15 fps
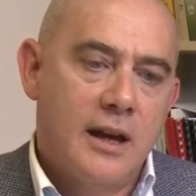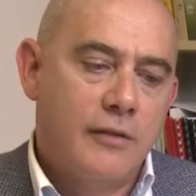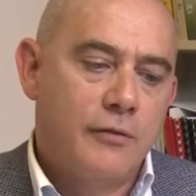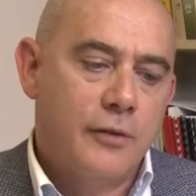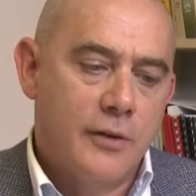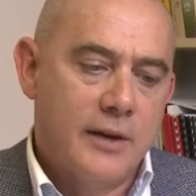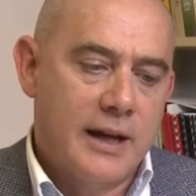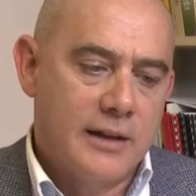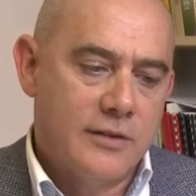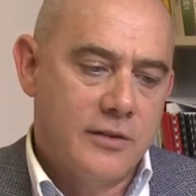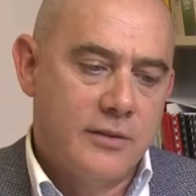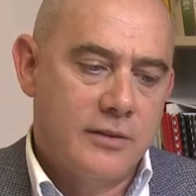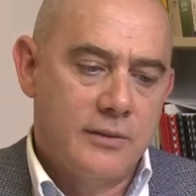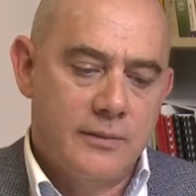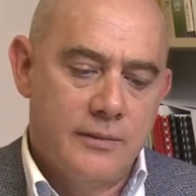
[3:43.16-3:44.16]
for
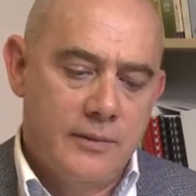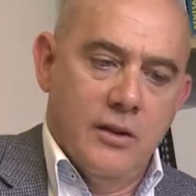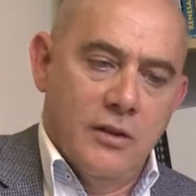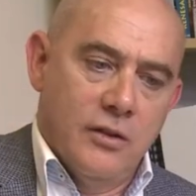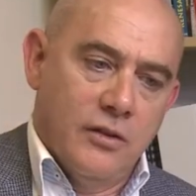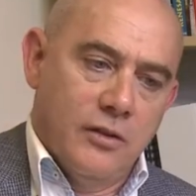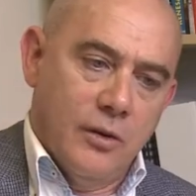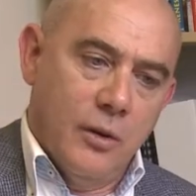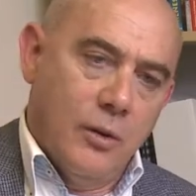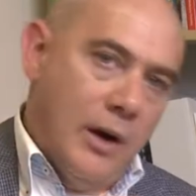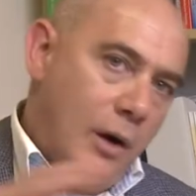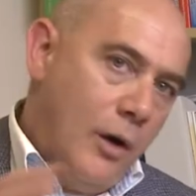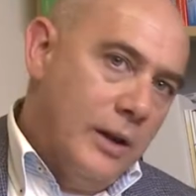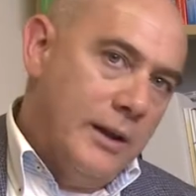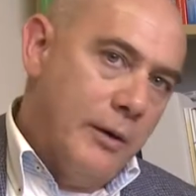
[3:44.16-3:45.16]
cancer. So
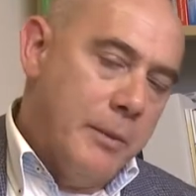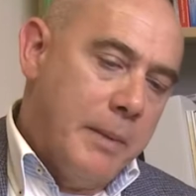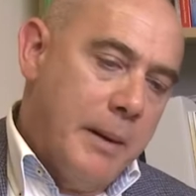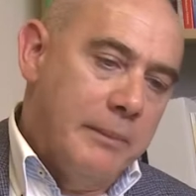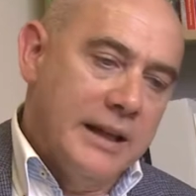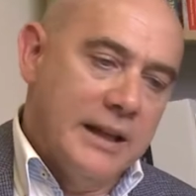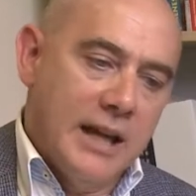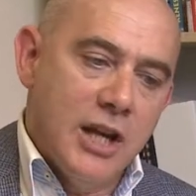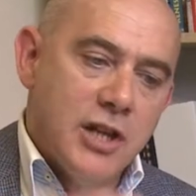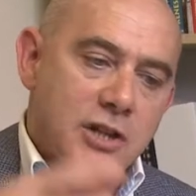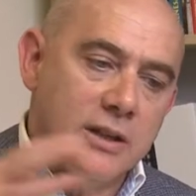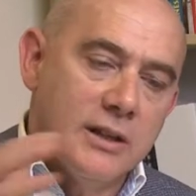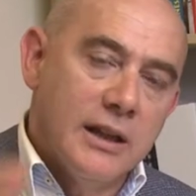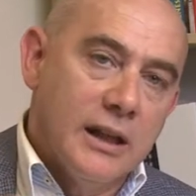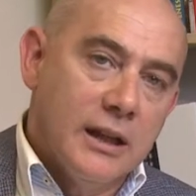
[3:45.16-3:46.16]
all our
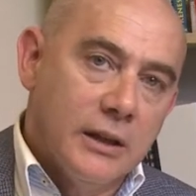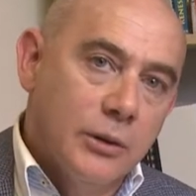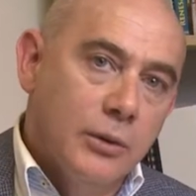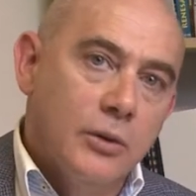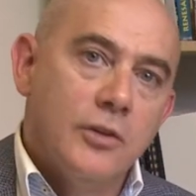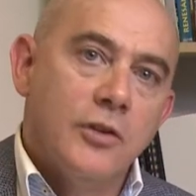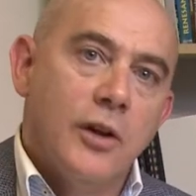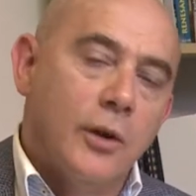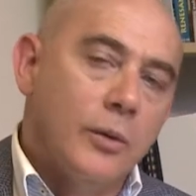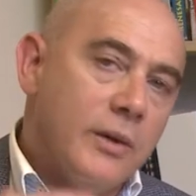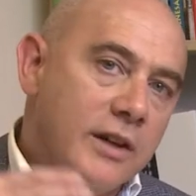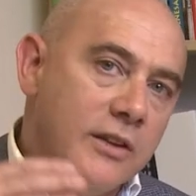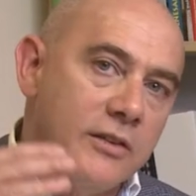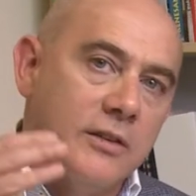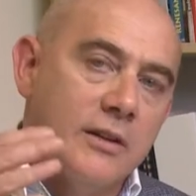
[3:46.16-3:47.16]
publication includes
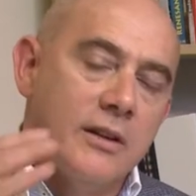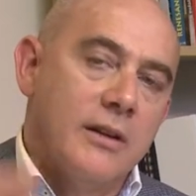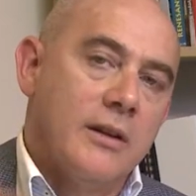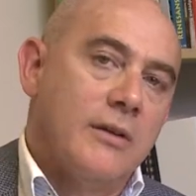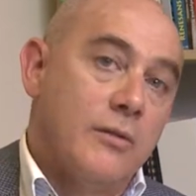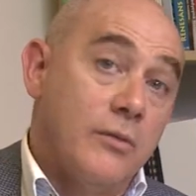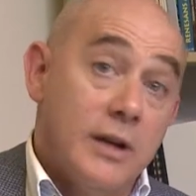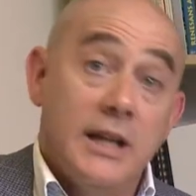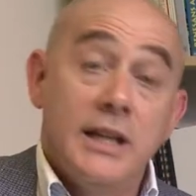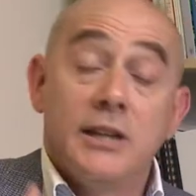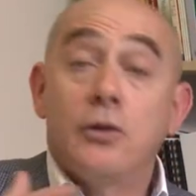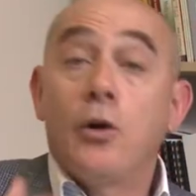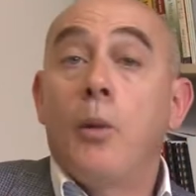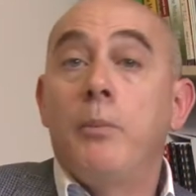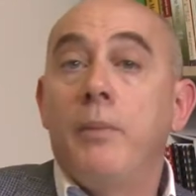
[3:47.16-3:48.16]
always really
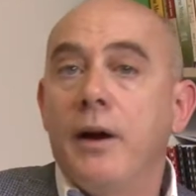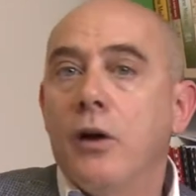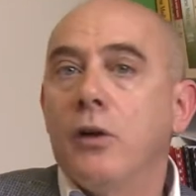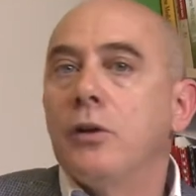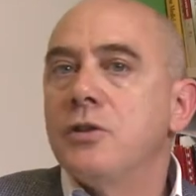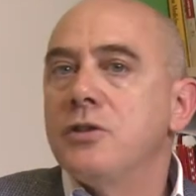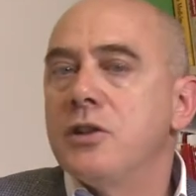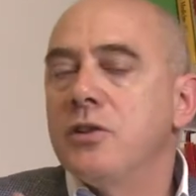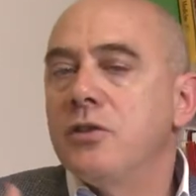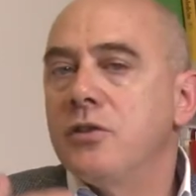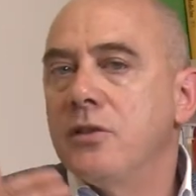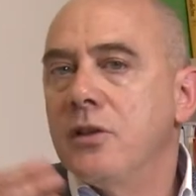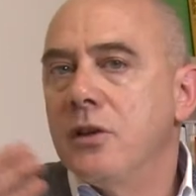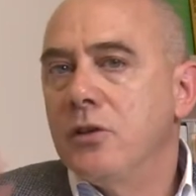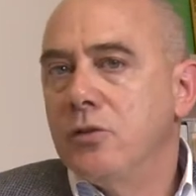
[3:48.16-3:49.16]
top
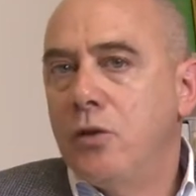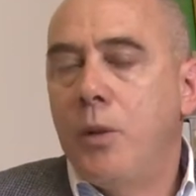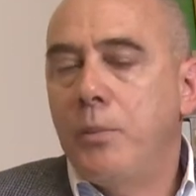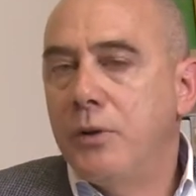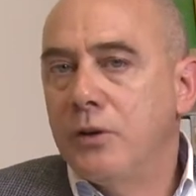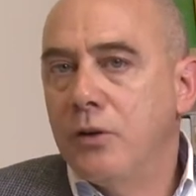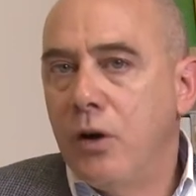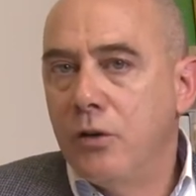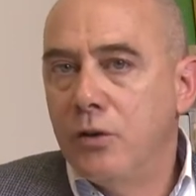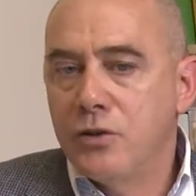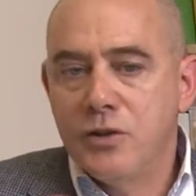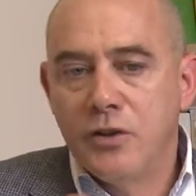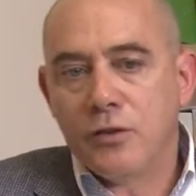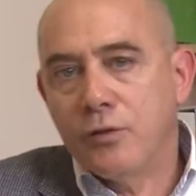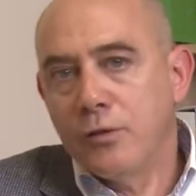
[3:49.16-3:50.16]
biologists, top
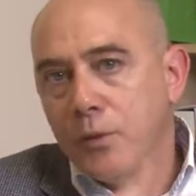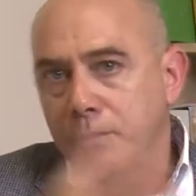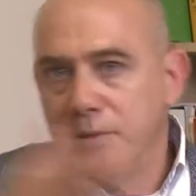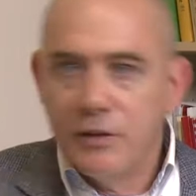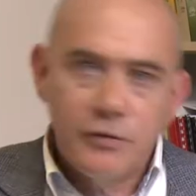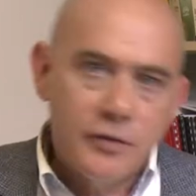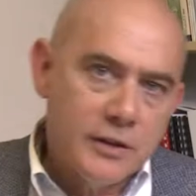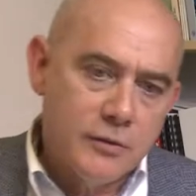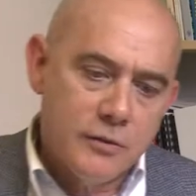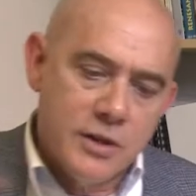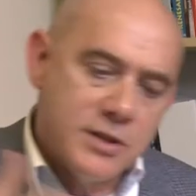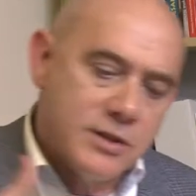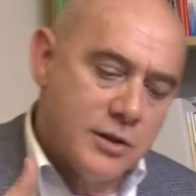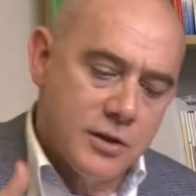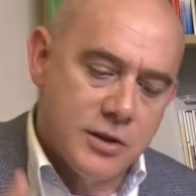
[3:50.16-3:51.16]
oncologists from different
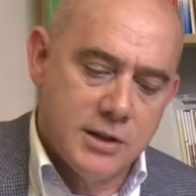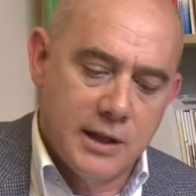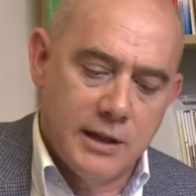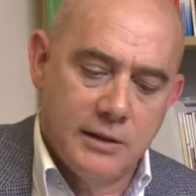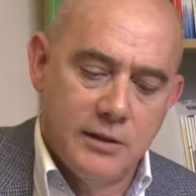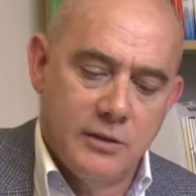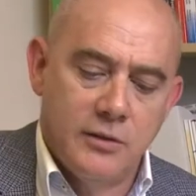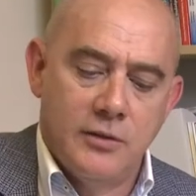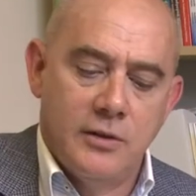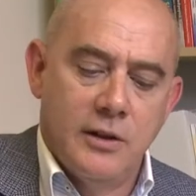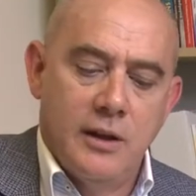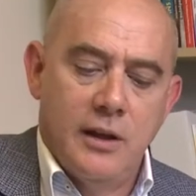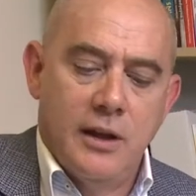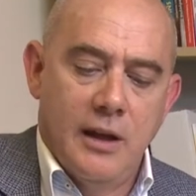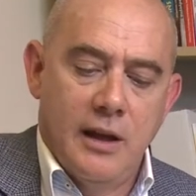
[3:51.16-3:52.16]
research centers,
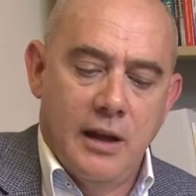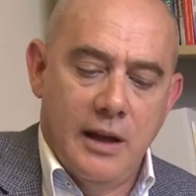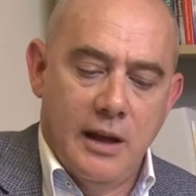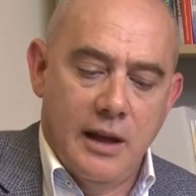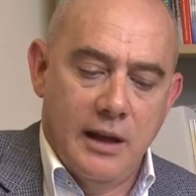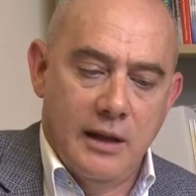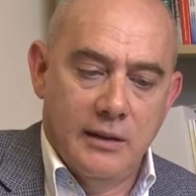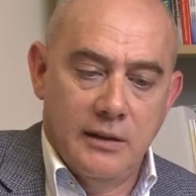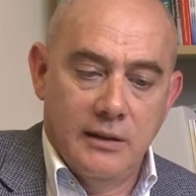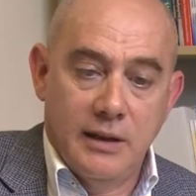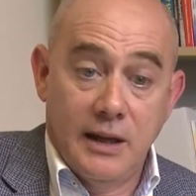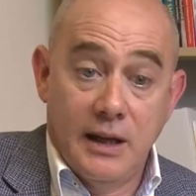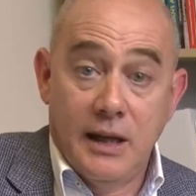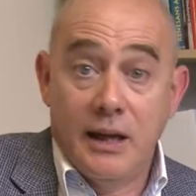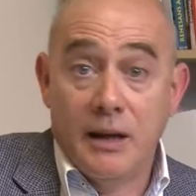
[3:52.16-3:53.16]
and
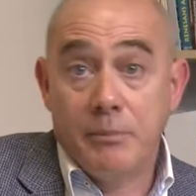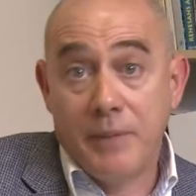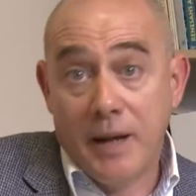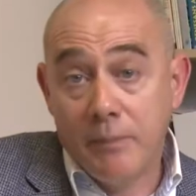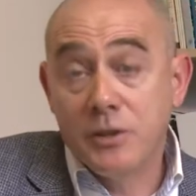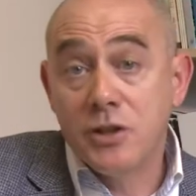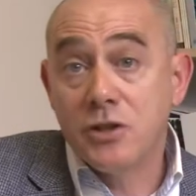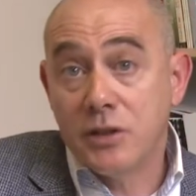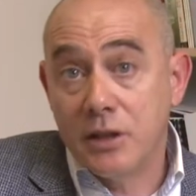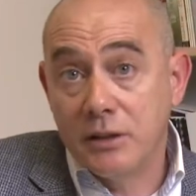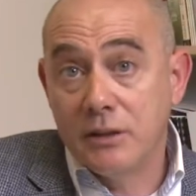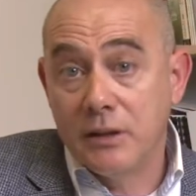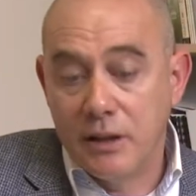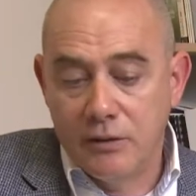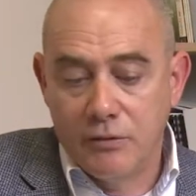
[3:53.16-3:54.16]
published
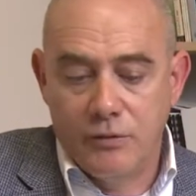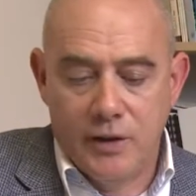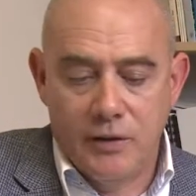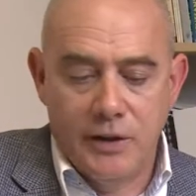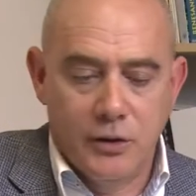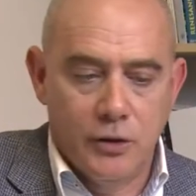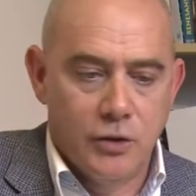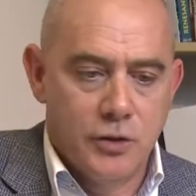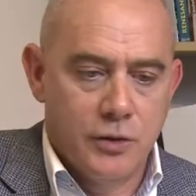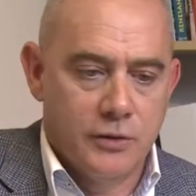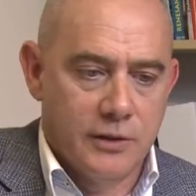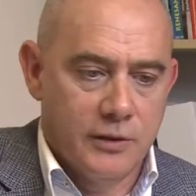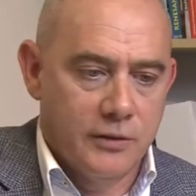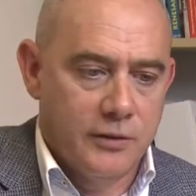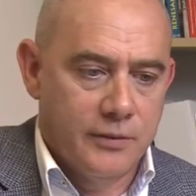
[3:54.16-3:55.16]
in very good
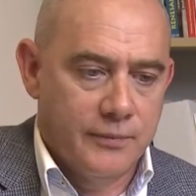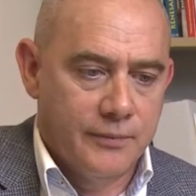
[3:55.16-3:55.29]
journals.